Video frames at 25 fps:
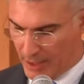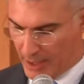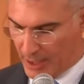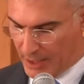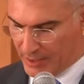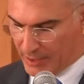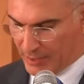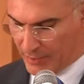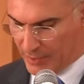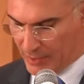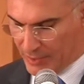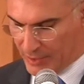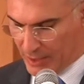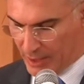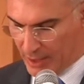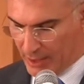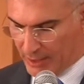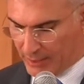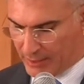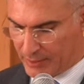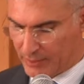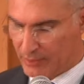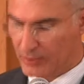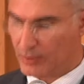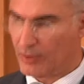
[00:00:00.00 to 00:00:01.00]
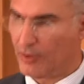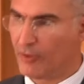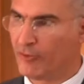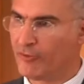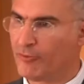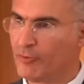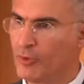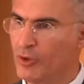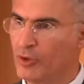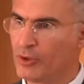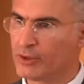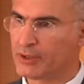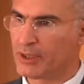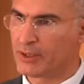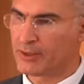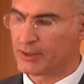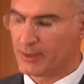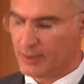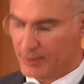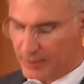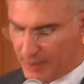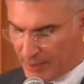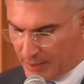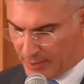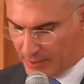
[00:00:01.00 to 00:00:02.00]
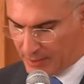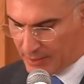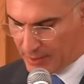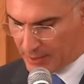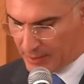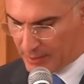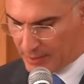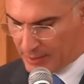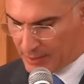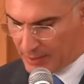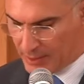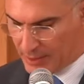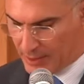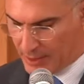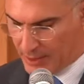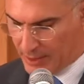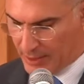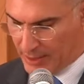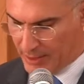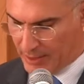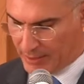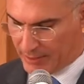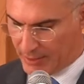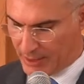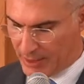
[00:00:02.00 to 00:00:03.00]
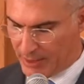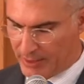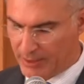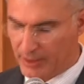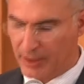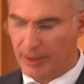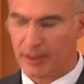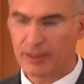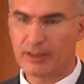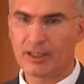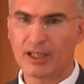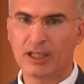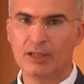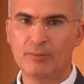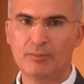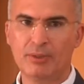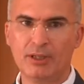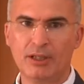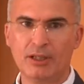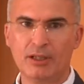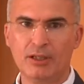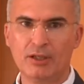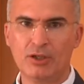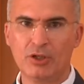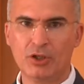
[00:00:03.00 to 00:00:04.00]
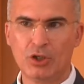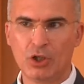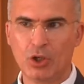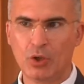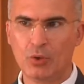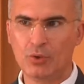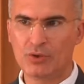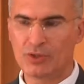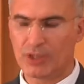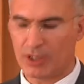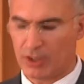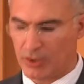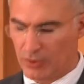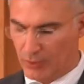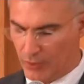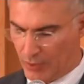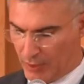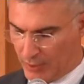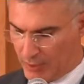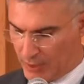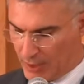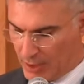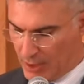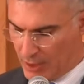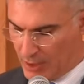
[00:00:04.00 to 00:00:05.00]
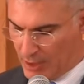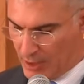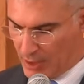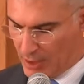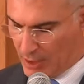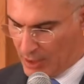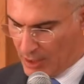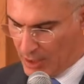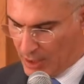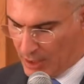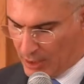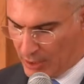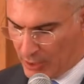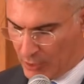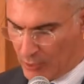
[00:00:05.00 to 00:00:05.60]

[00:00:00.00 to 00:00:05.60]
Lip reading: as a result of Malta's insistence that there can be no security in